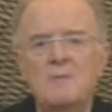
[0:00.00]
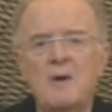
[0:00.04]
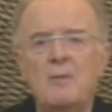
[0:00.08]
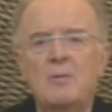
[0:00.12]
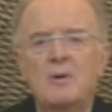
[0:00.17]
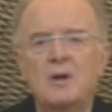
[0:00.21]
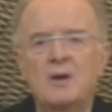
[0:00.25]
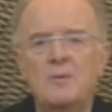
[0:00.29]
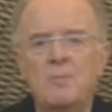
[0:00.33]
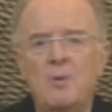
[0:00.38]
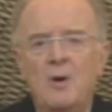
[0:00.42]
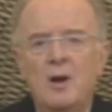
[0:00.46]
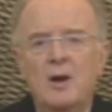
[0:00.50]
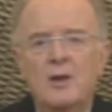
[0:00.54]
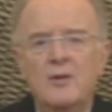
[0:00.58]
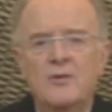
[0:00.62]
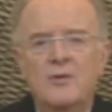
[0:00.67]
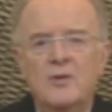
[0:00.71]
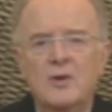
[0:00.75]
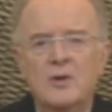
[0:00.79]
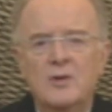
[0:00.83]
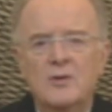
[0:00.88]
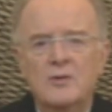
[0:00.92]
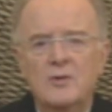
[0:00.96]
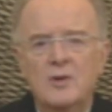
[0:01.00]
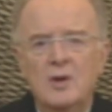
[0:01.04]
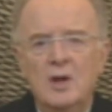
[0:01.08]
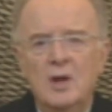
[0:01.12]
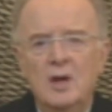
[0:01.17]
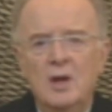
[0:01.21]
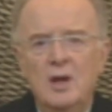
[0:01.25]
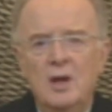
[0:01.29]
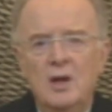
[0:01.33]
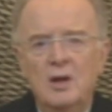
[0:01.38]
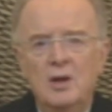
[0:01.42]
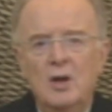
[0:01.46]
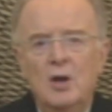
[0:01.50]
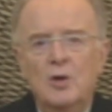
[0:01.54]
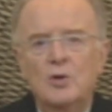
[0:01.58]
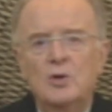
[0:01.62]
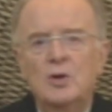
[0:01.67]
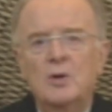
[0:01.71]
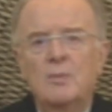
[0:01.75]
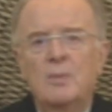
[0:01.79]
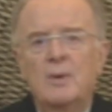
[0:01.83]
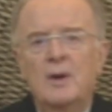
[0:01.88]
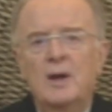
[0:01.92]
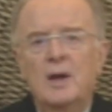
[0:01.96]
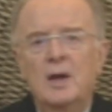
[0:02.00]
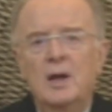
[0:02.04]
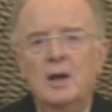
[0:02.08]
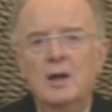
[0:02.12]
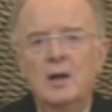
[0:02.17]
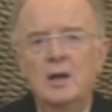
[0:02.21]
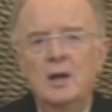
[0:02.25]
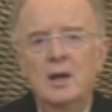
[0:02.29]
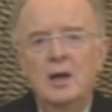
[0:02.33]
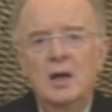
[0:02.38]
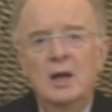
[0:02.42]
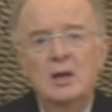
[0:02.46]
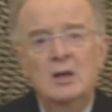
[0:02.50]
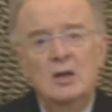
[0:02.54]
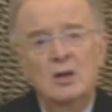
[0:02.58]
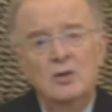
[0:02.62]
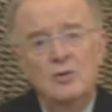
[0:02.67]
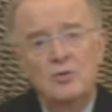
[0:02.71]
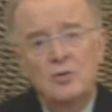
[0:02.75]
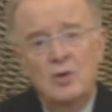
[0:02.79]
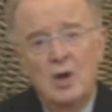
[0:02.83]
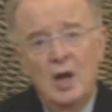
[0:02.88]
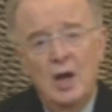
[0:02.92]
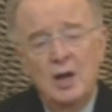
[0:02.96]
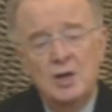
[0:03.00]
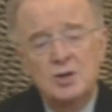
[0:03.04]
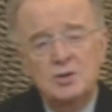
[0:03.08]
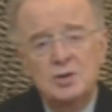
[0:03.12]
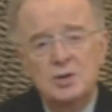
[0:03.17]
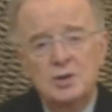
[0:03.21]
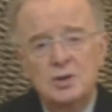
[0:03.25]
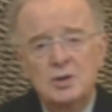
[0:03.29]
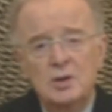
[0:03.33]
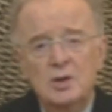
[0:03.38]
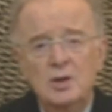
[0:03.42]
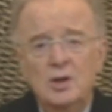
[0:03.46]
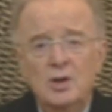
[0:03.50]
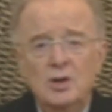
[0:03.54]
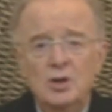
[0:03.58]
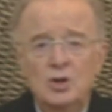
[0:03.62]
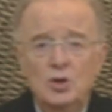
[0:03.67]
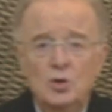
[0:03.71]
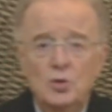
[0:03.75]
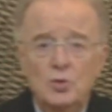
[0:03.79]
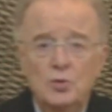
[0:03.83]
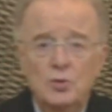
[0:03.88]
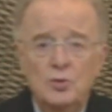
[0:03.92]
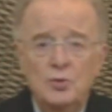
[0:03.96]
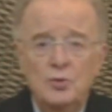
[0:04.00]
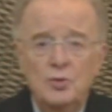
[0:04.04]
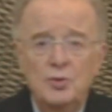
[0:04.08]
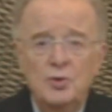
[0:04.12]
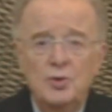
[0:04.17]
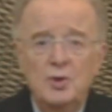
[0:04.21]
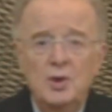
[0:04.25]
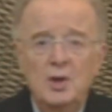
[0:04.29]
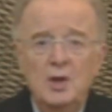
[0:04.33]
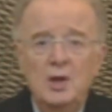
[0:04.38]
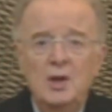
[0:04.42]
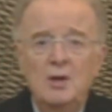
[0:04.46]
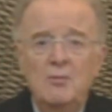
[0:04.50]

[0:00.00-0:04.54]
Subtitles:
public policies, notably in education, youth,